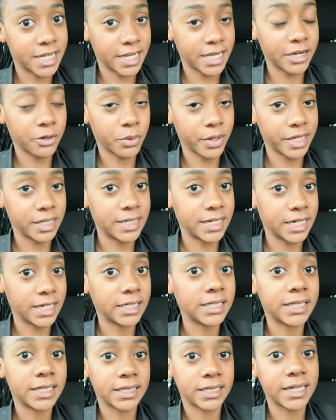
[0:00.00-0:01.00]
day I went
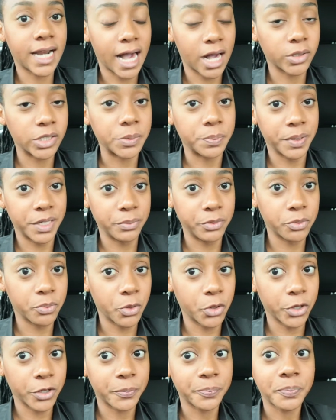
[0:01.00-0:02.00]
there. Now they pay me
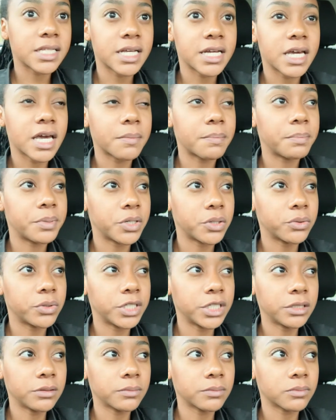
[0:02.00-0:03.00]
more. It's like a
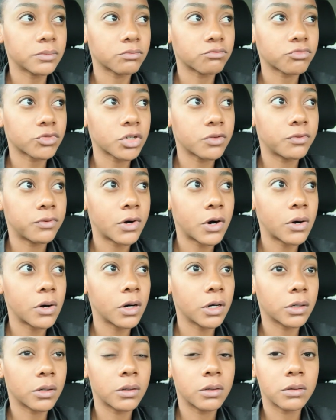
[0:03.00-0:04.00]
building
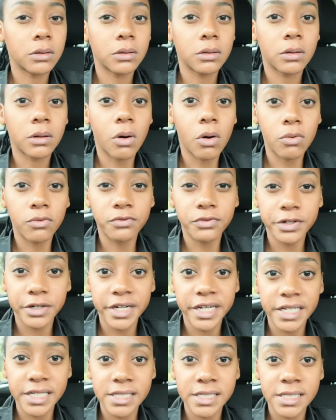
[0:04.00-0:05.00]
for
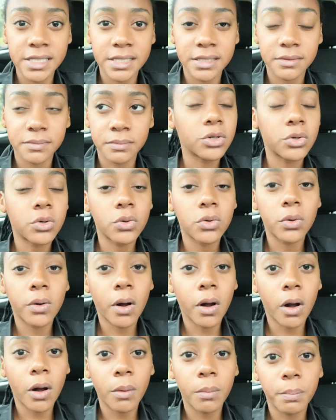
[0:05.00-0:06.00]
conference. So
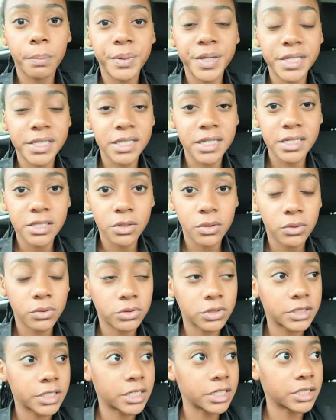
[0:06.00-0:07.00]
business
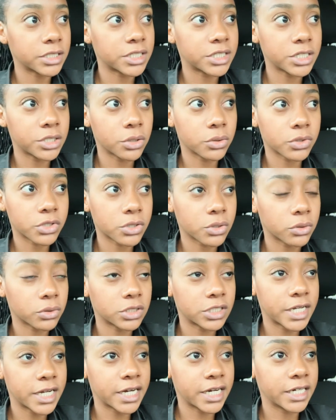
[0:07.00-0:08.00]
go there, CEOs go
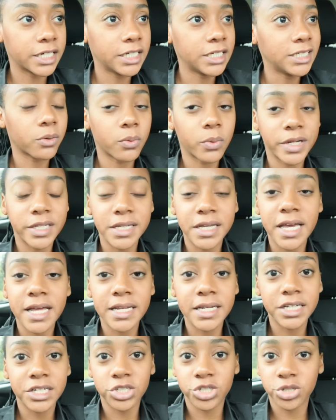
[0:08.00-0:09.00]
there when they
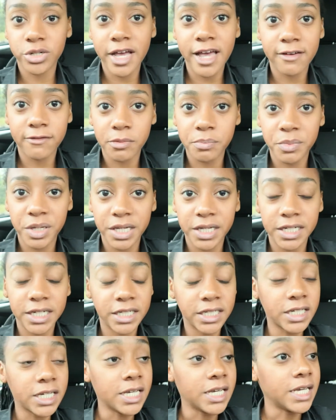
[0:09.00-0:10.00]
need to have a
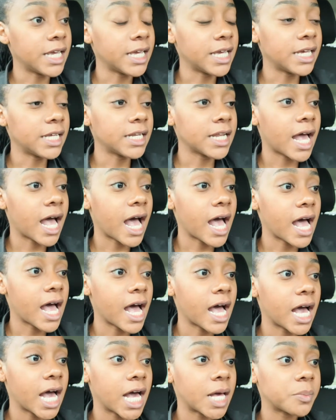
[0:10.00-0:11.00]
meeting. And
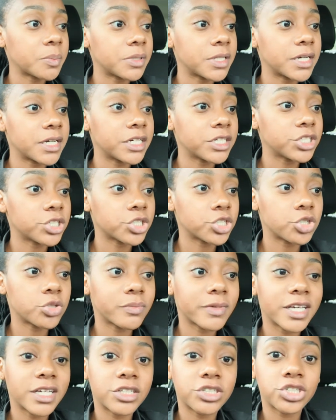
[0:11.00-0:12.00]
I'm there just to
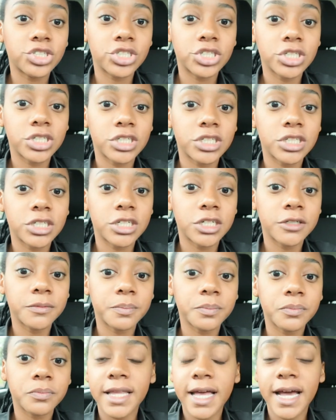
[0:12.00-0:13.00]
make
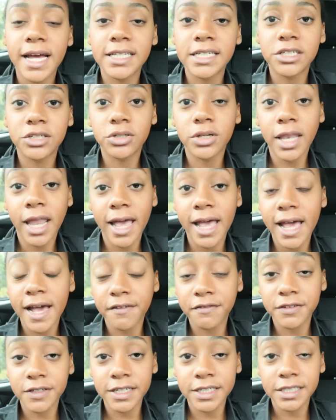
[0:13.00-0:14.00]
sure that they're gonna
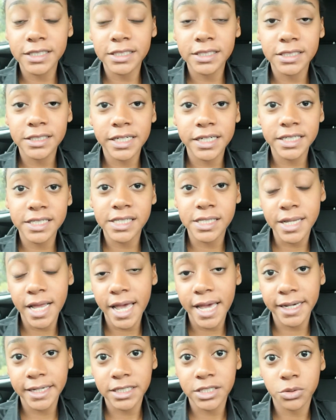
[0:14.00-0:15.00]
have like their
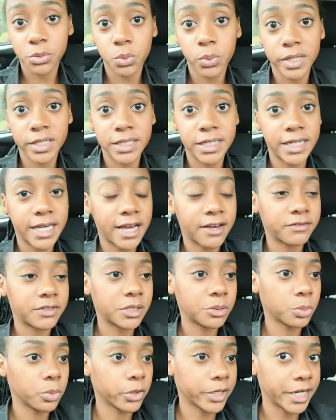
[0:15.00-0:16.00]
snacks when they have
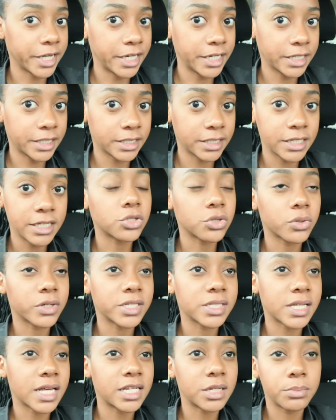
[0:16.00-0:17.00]
their break. So
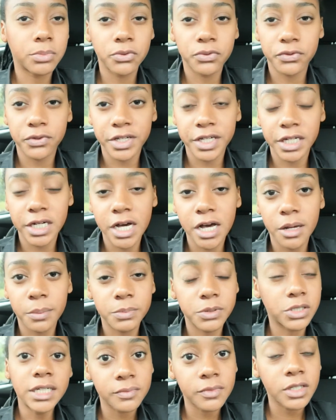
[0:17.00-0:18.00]
I set the buffet
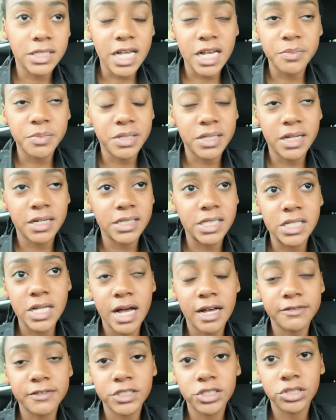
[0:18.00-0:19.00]
up. Sometimes there is
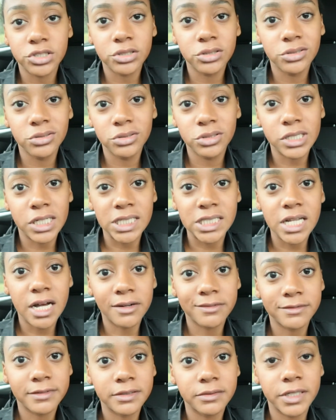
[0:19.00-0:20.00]
nothing to do. There's
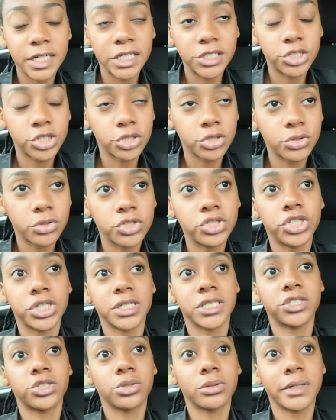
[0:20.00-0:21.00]
nothing really to do,
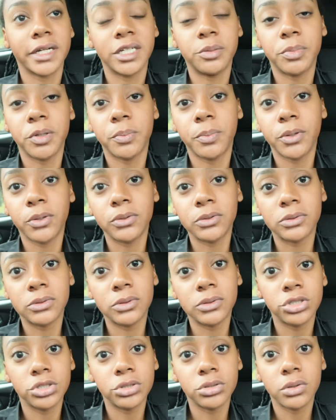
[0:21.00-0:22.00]
just to wait people
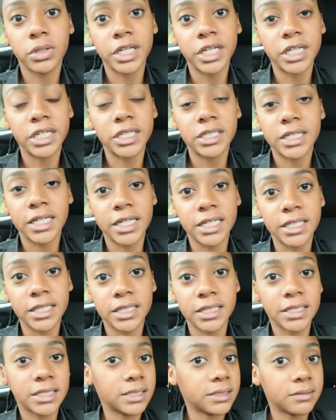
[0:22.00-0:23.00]
to eat
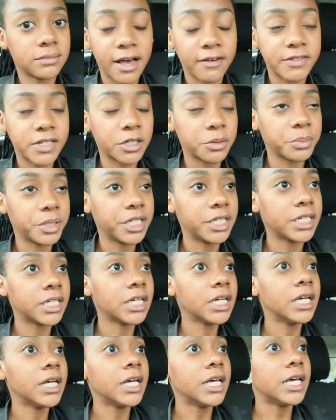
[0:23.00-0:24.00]
and have their meeting.
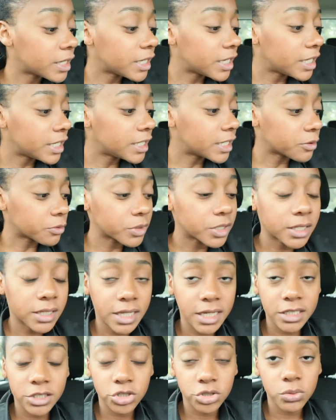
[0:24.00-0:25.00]
And I really
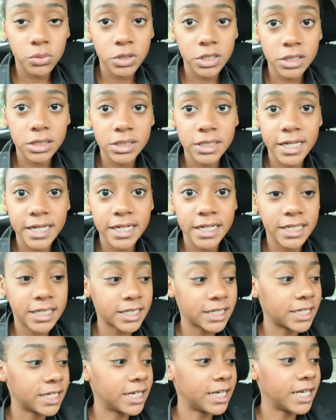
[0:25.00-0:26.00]
like to work there.